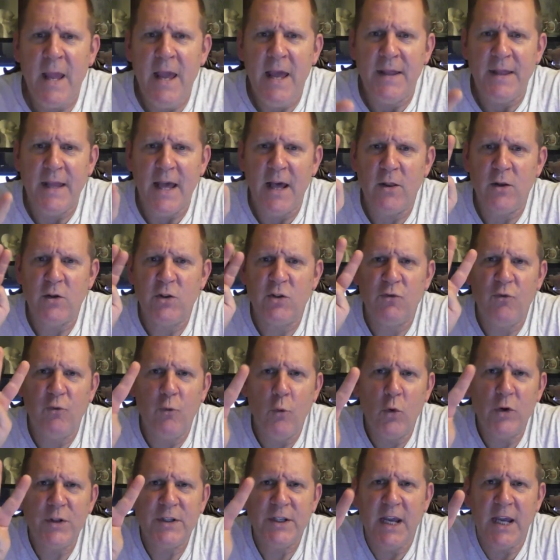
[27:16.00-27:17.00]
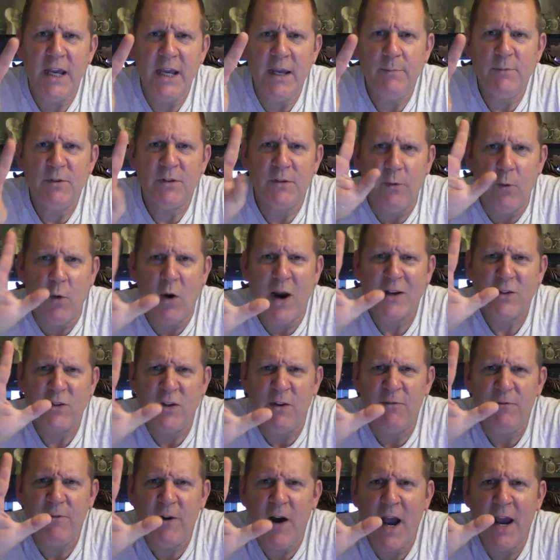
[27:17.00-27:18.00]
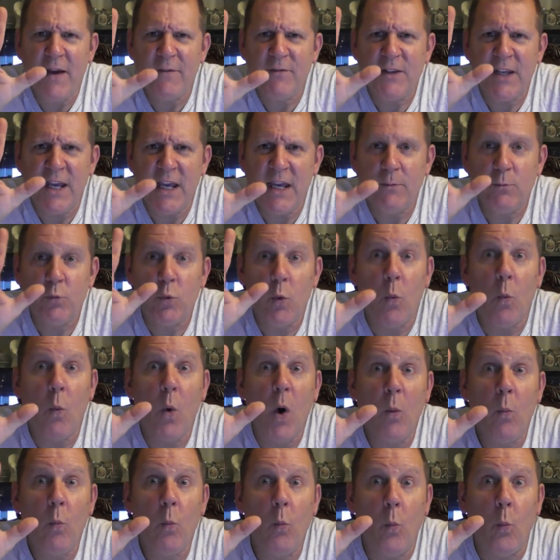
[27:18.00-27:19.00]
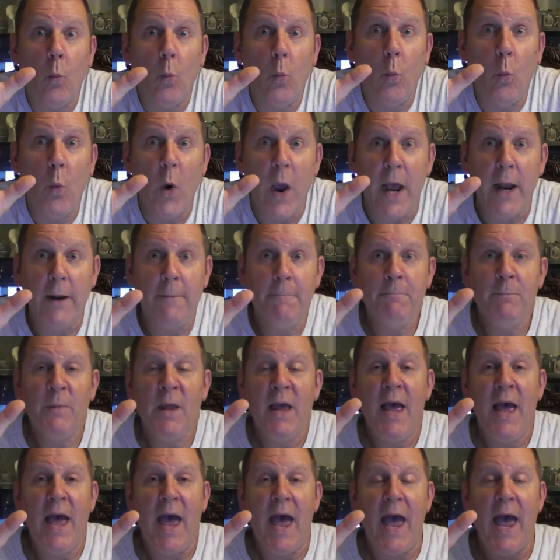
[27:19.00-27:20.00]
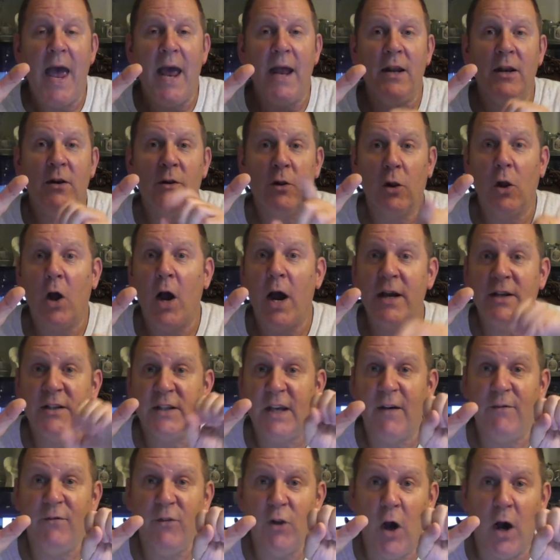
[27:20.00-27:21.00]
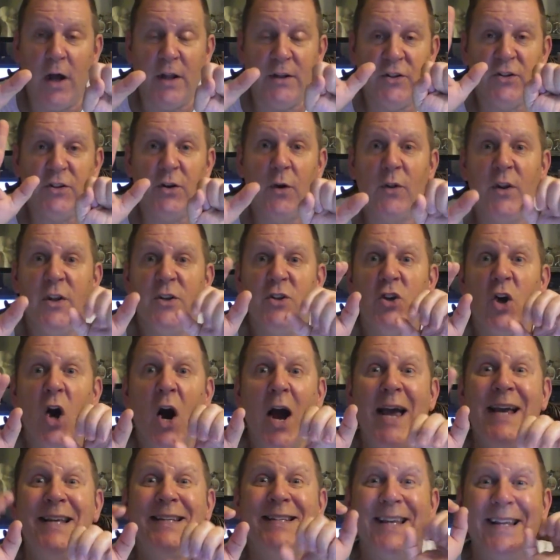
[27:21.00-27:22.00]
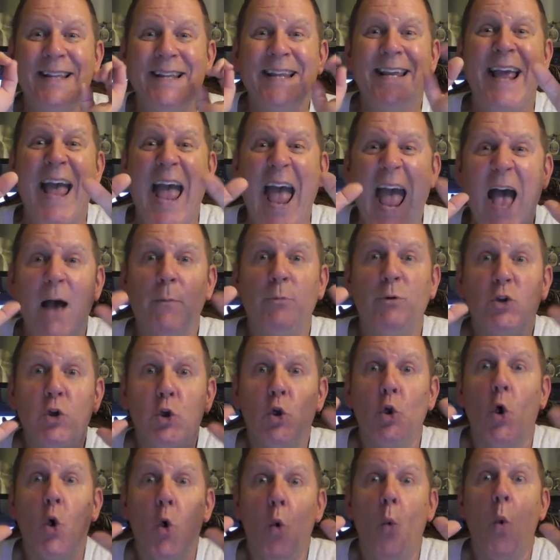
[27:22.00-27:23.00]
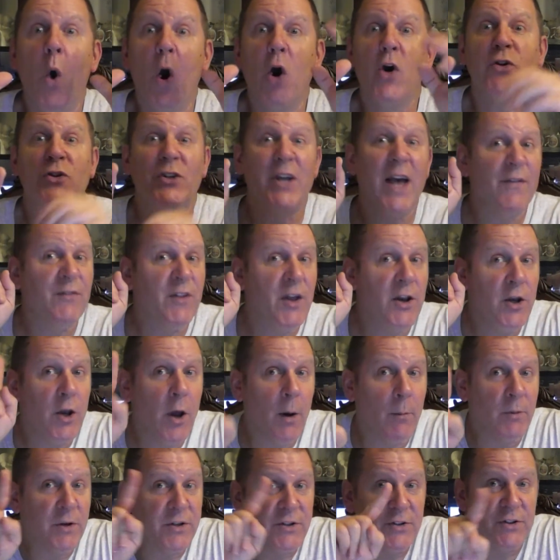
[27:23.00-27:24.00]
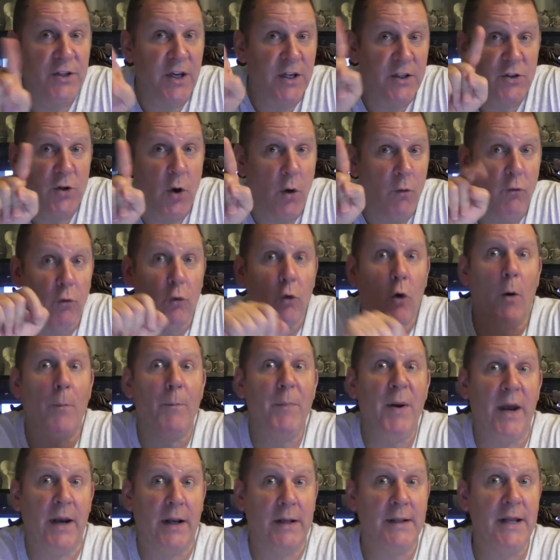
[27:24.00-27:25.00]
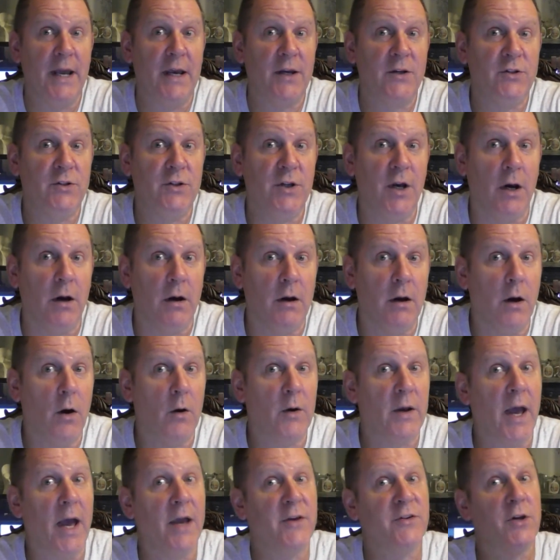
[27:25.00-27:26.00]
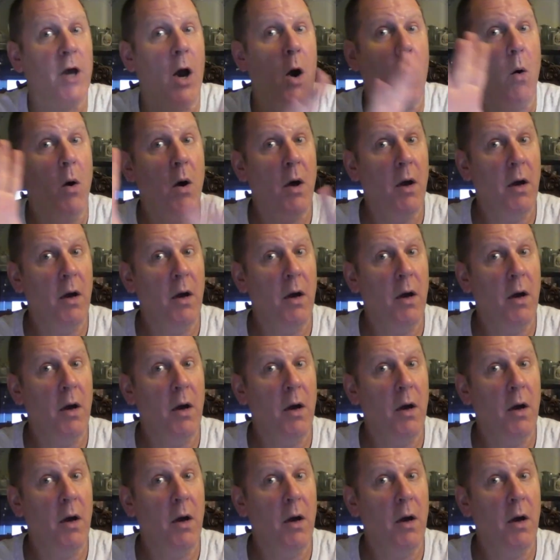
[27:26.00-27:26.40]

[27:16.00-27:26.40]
now there's four teams, or actually five teams with one win, and the Lions have none. So the Giants at the absolute worst have the number six overall pick next year. Okay, so